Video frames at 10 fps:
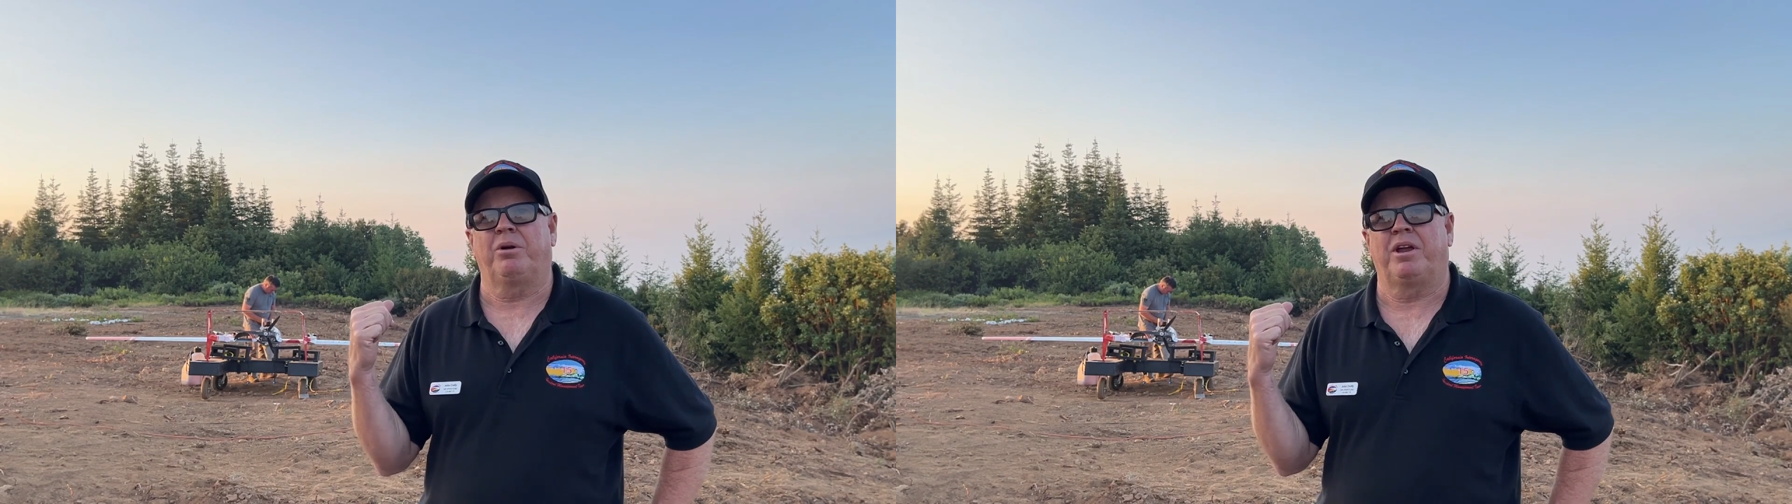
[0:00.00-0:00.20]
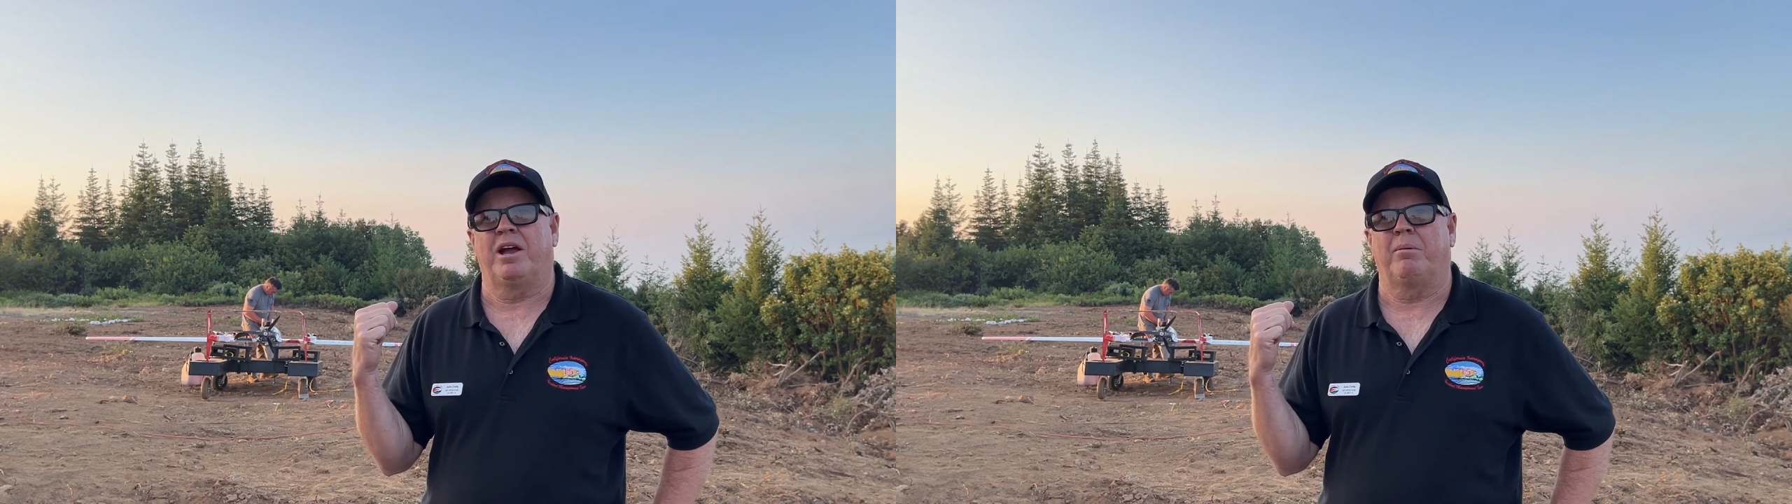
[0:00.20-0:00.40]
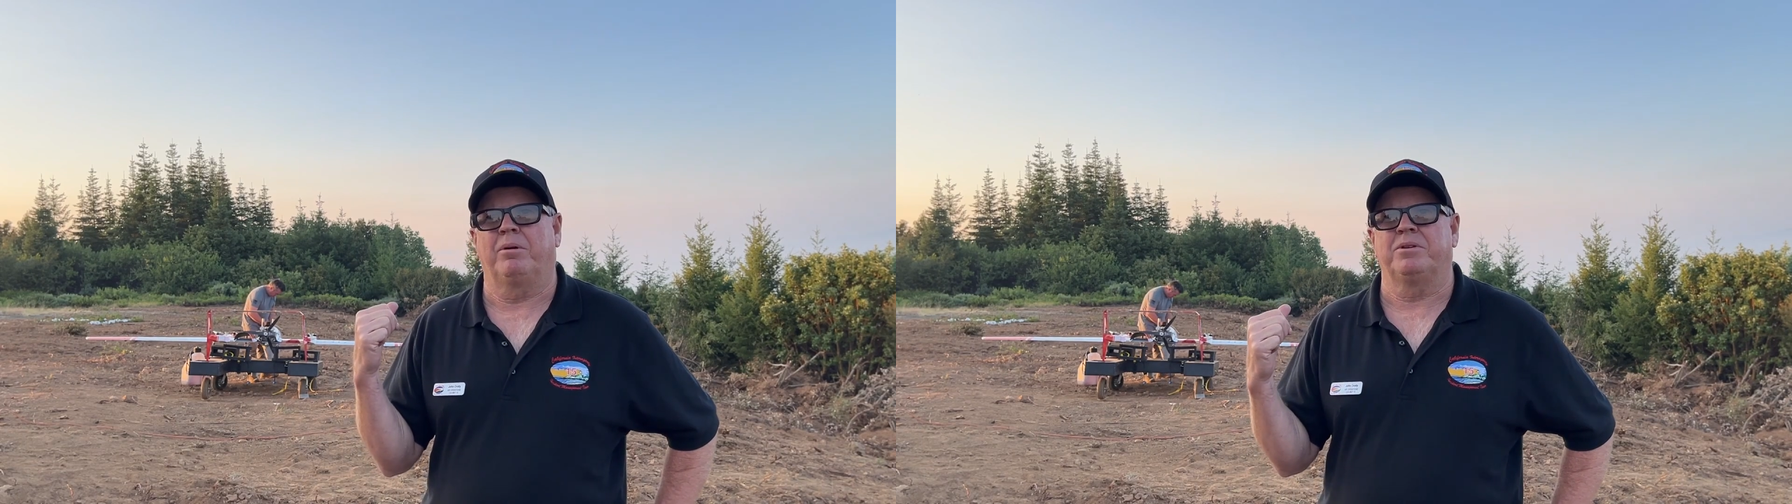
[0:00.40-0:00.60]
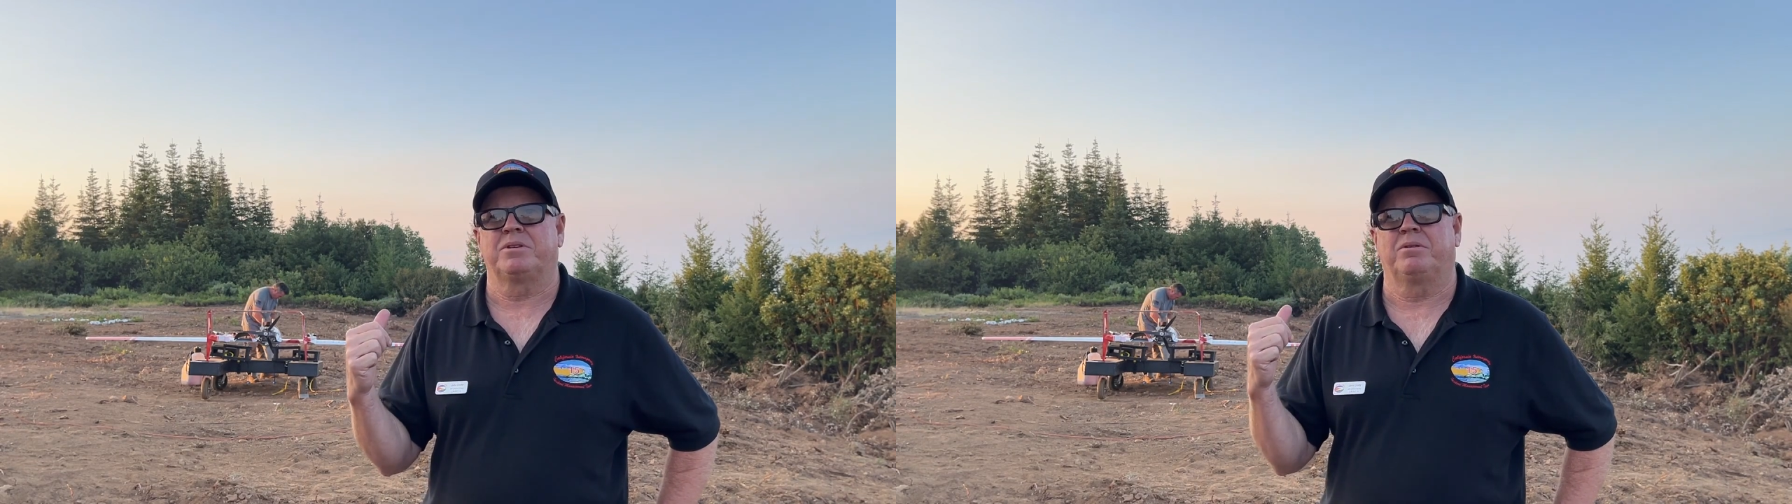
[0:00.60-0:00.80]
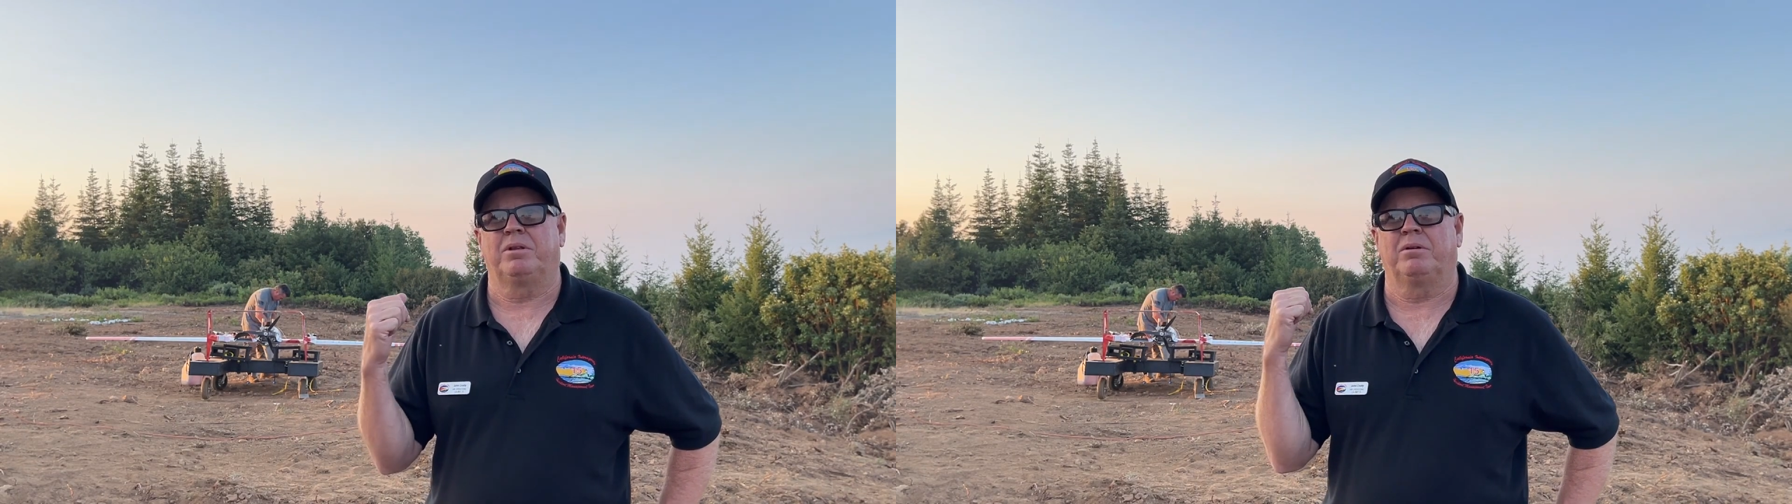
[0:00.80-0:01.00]
cameras
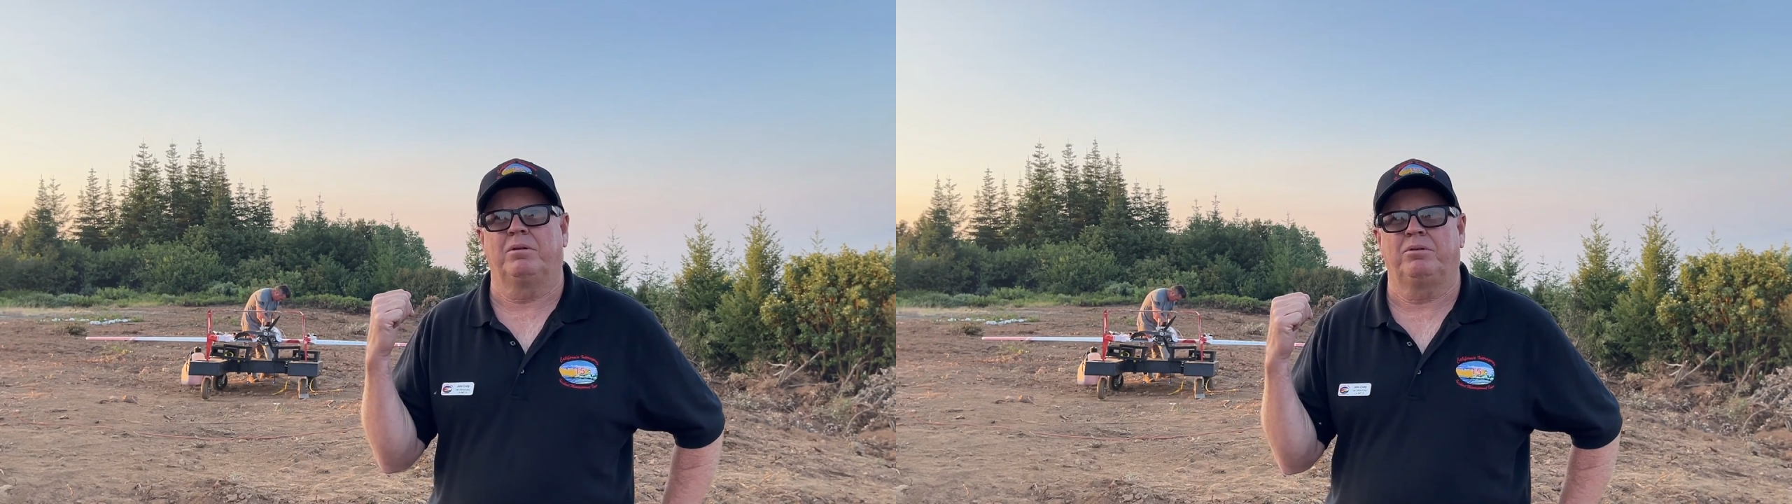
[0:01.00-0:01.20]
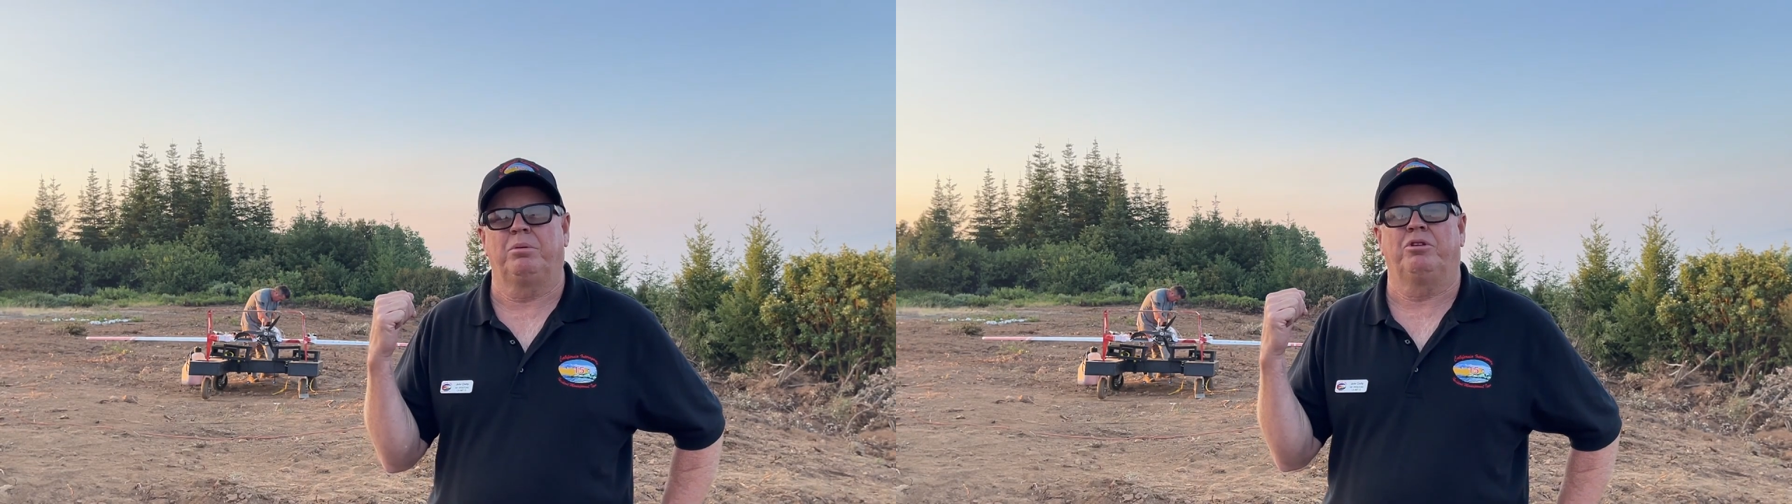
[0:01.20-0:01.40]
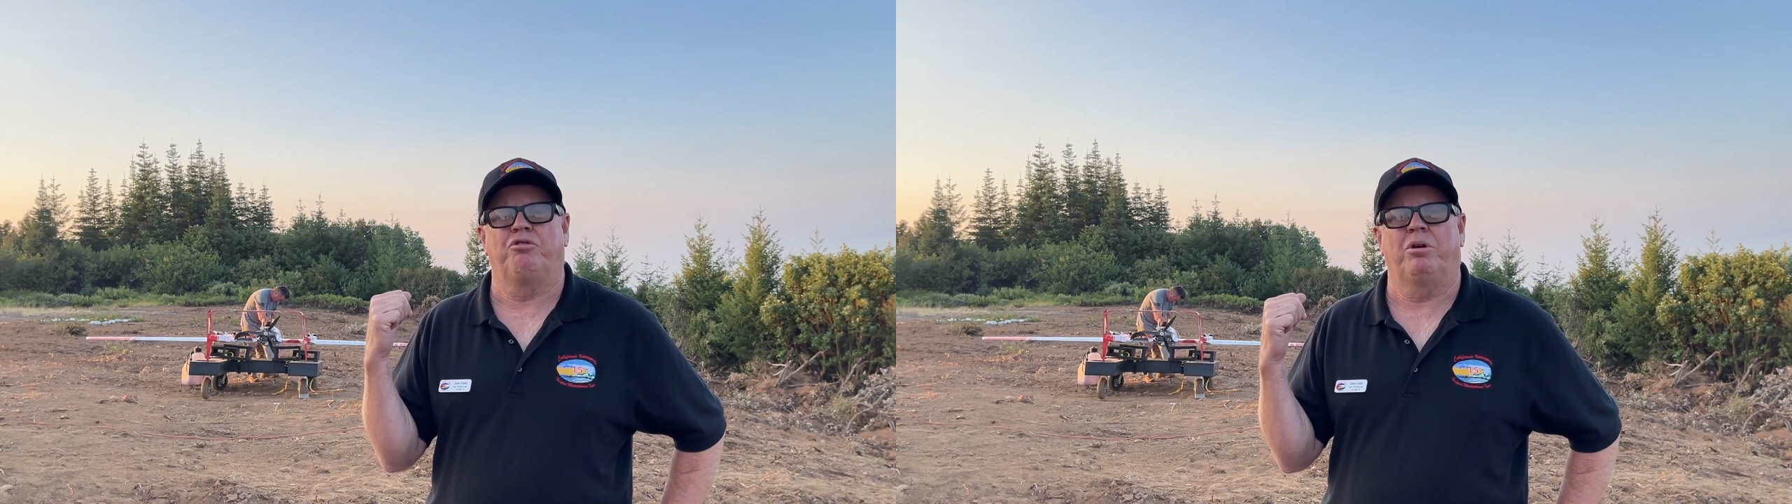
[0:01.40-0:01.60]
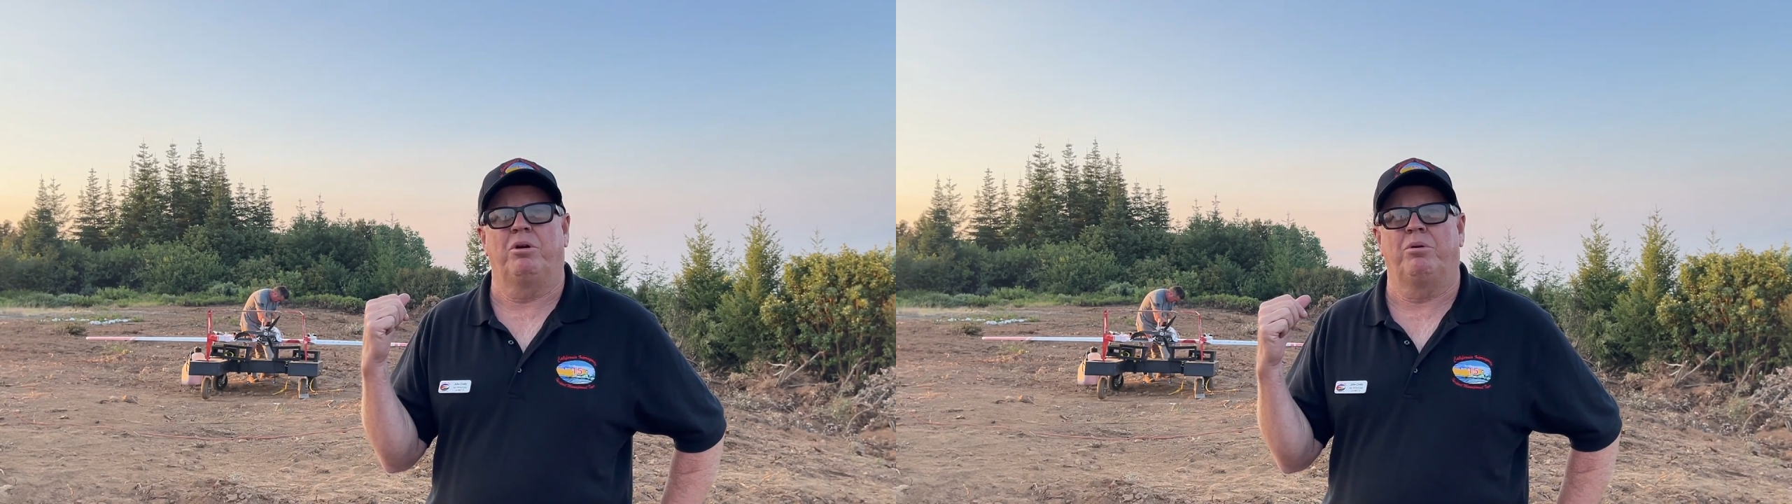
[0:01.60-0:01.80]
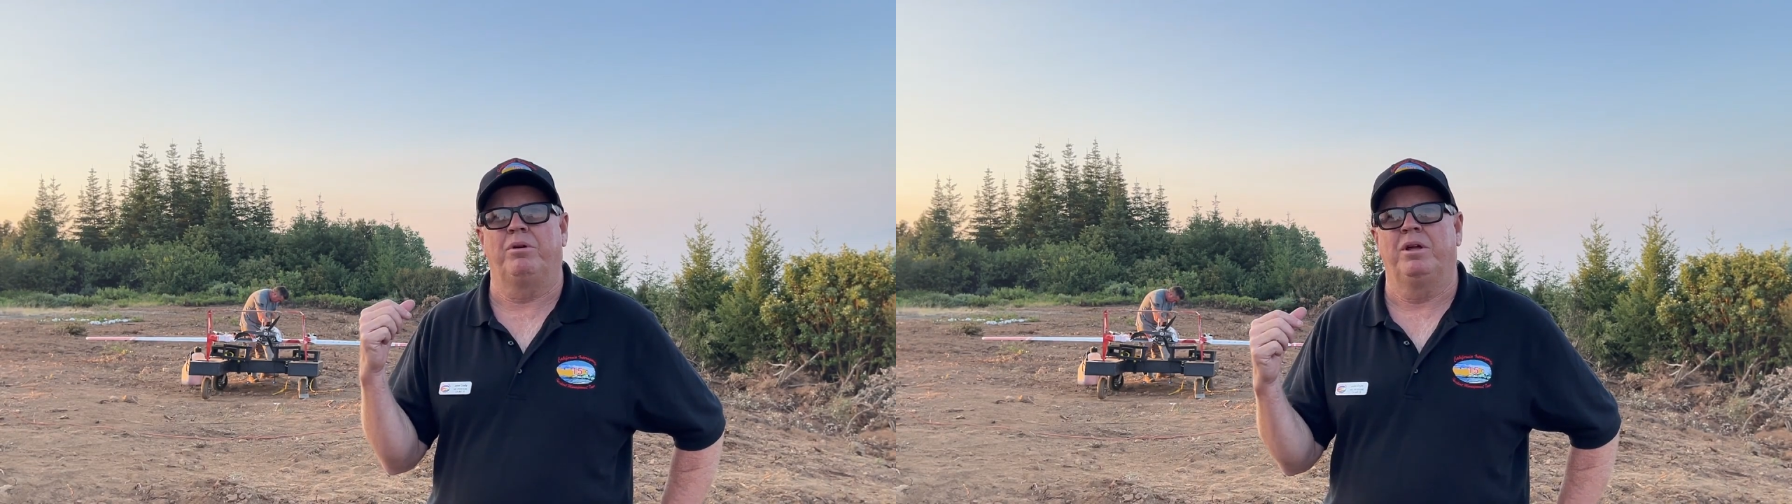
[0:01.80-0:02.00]
through the
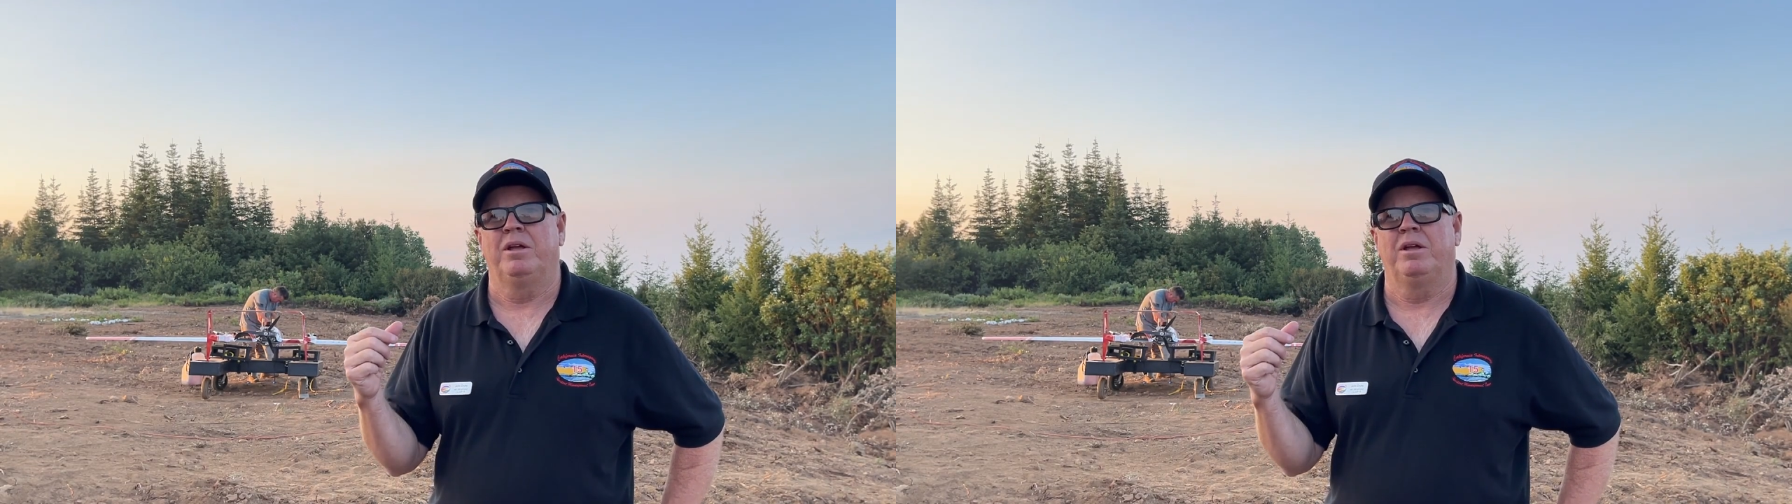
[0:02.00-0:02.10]
drone,